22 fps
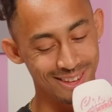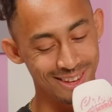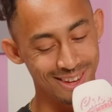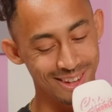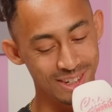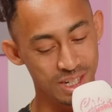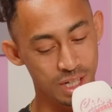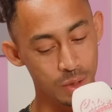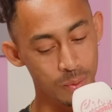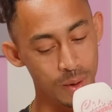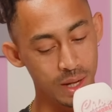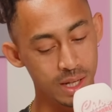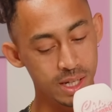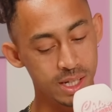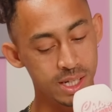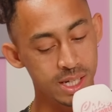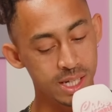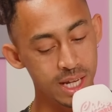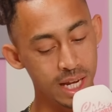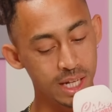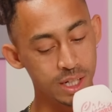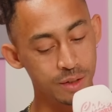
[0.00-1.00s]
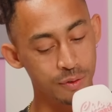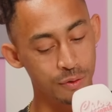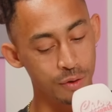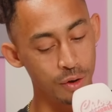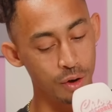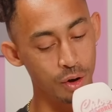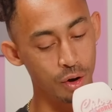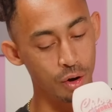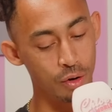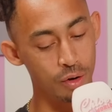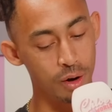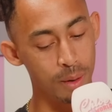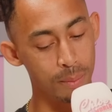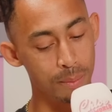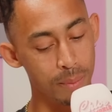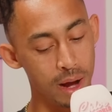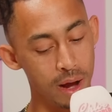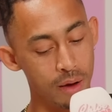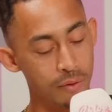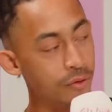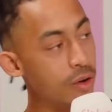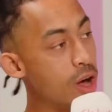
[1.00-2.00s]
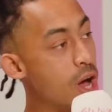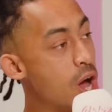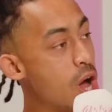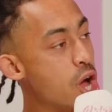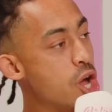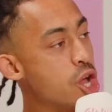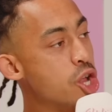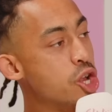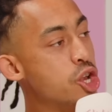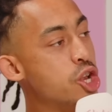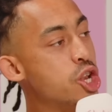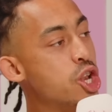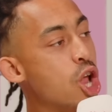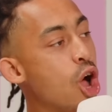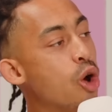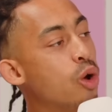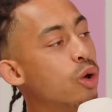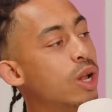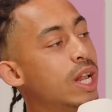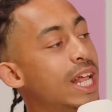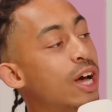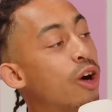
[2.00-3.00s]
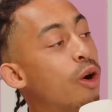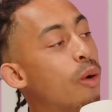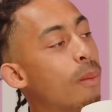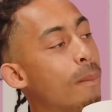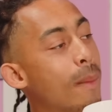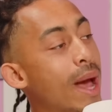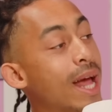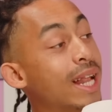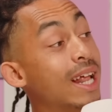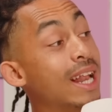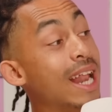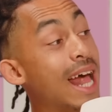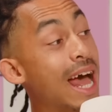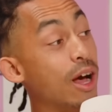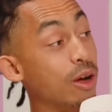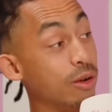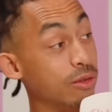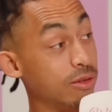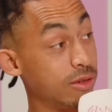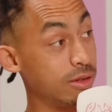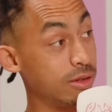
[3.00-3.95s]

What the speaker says: 6 foot or above, no lil men allowed.